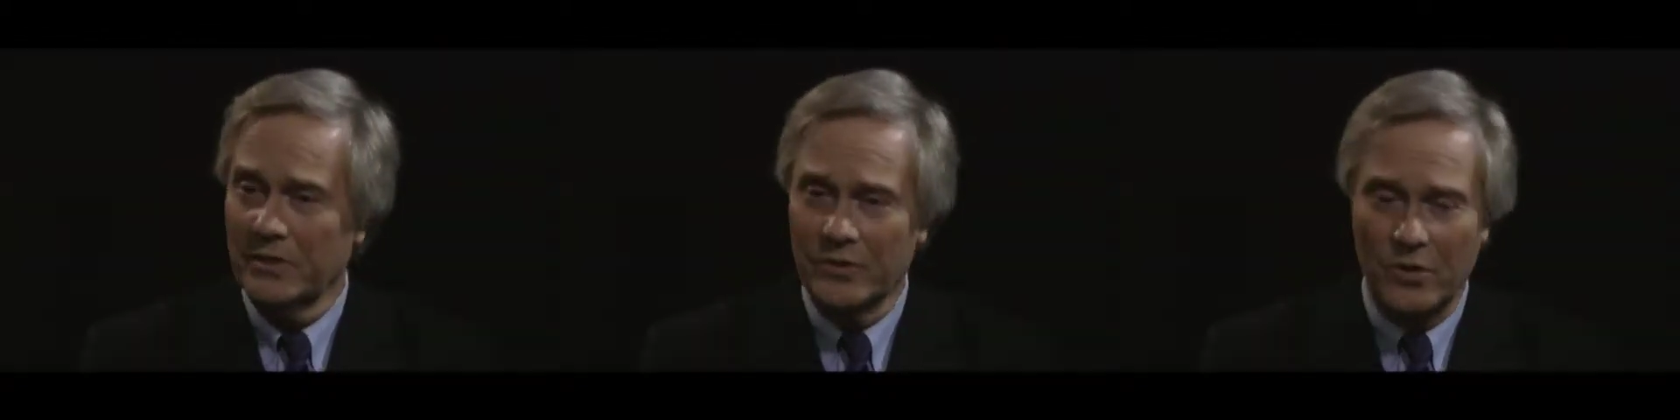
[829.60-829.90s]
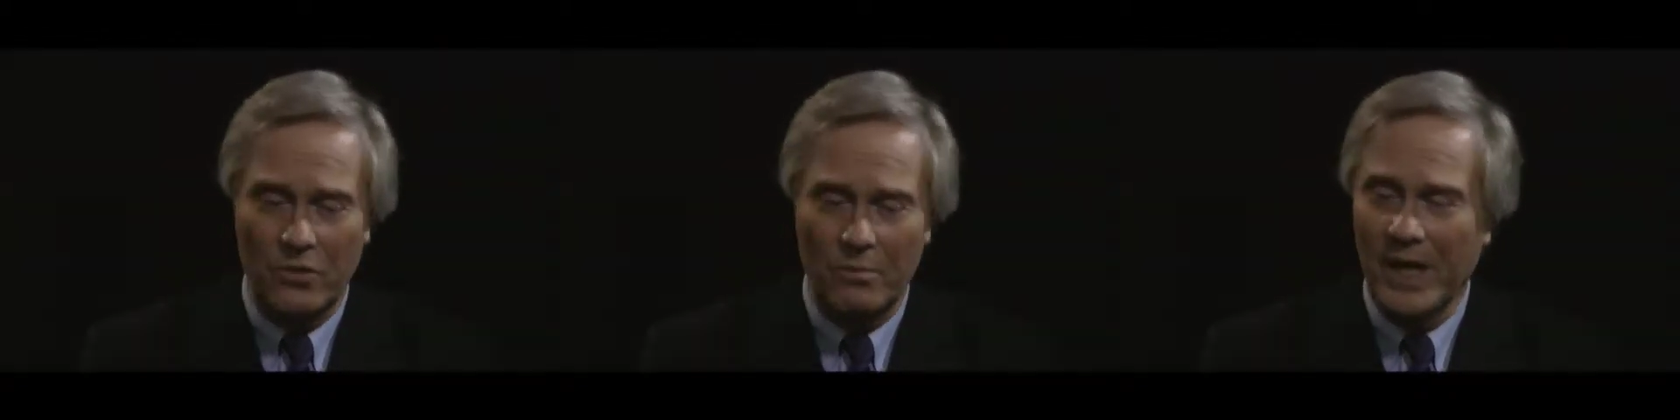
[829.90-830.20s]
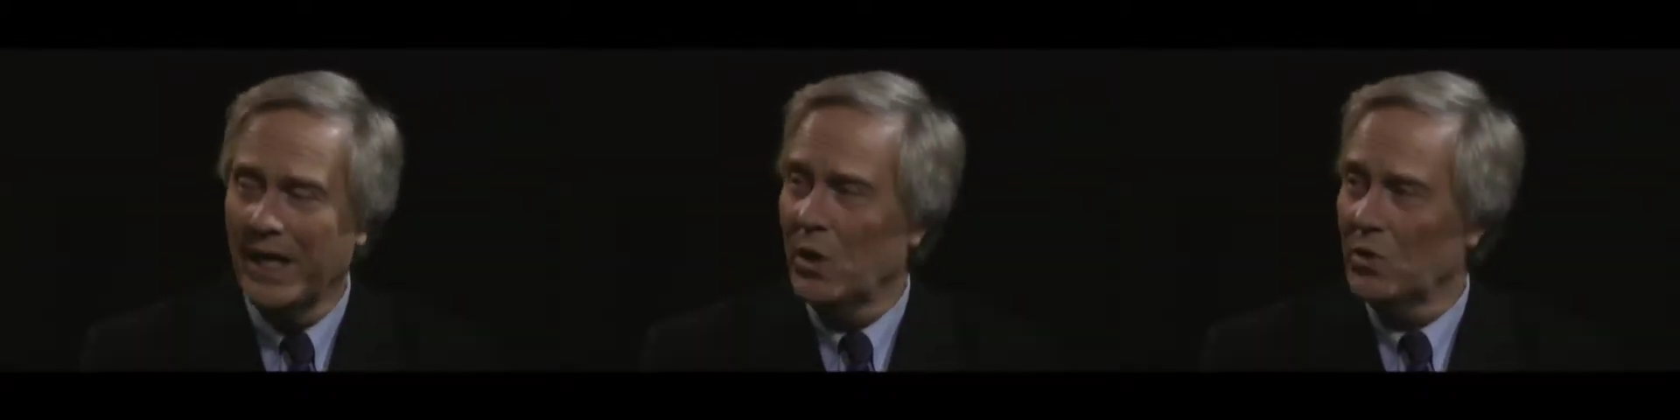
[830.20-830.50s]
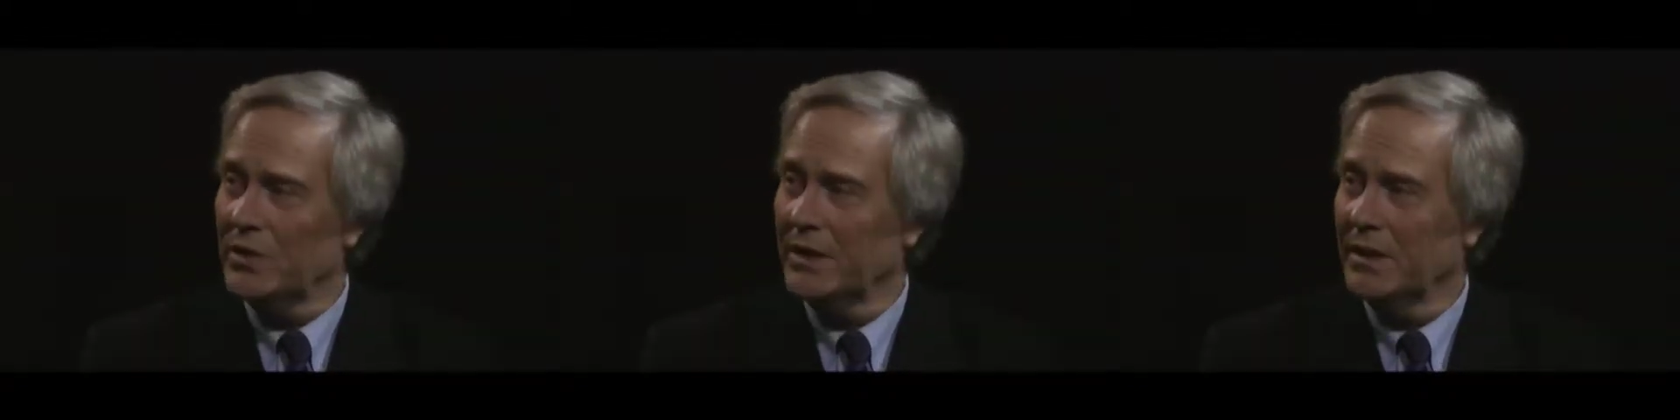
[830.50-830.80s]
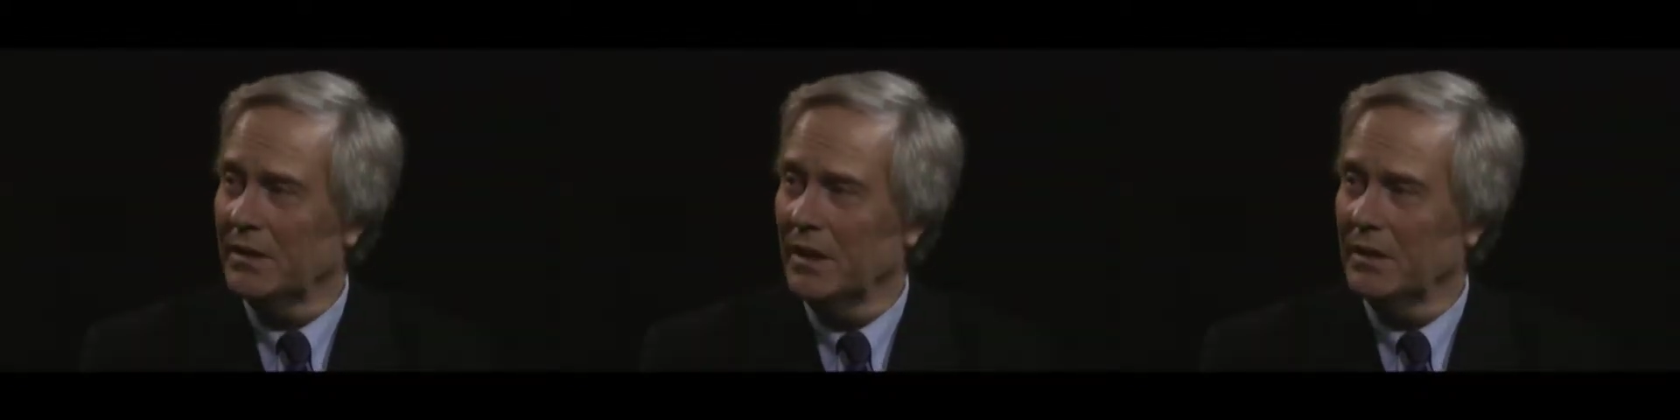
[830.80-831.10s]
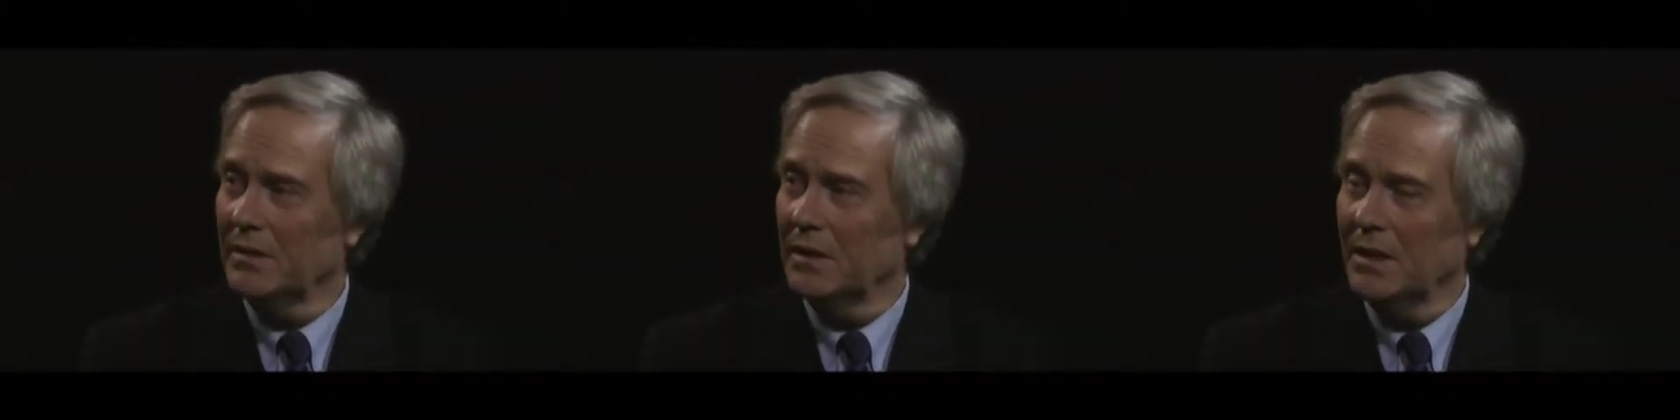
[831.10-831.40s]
and so by hosting a,